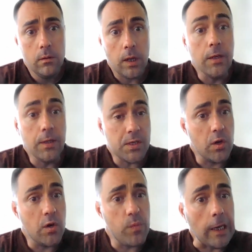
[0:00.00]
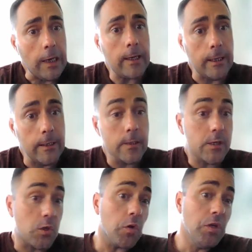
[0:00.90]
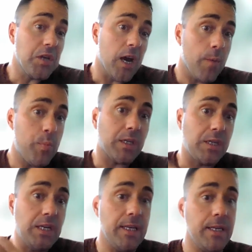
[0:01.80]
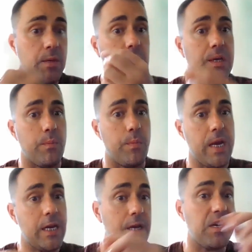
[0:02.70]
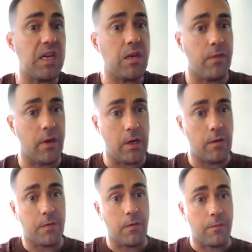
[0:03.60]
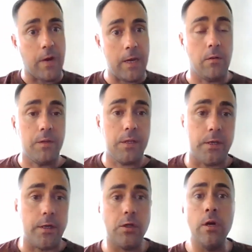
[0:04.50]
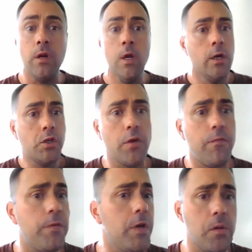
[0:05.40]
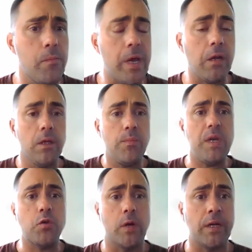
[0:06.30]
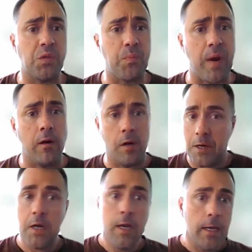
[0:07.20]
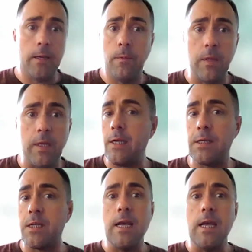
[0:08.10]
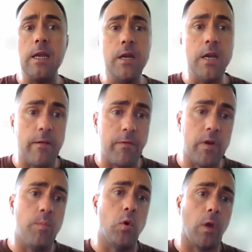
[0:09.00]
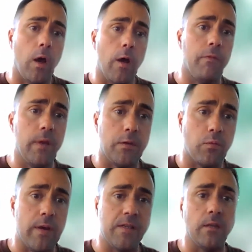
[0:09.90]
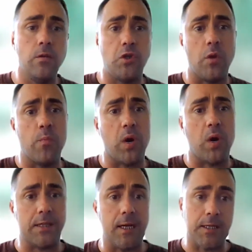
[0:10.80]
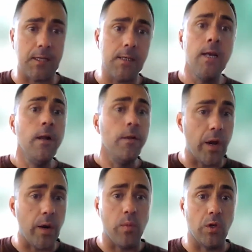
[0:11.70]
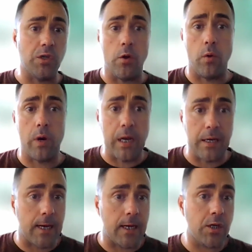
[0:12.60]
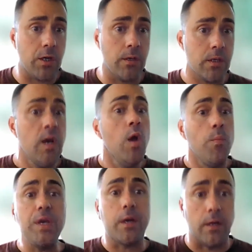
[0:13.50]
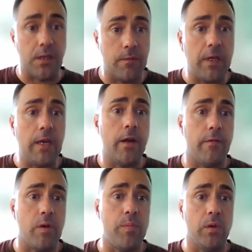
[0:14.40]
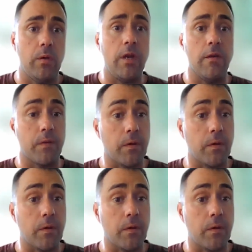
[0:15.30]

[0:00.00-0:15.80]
Concern being is certain topics need to be debated even if the final decision should fundamentally be transparent in these inevitable conflict resolution processes that emerge in organizations because of the inevitability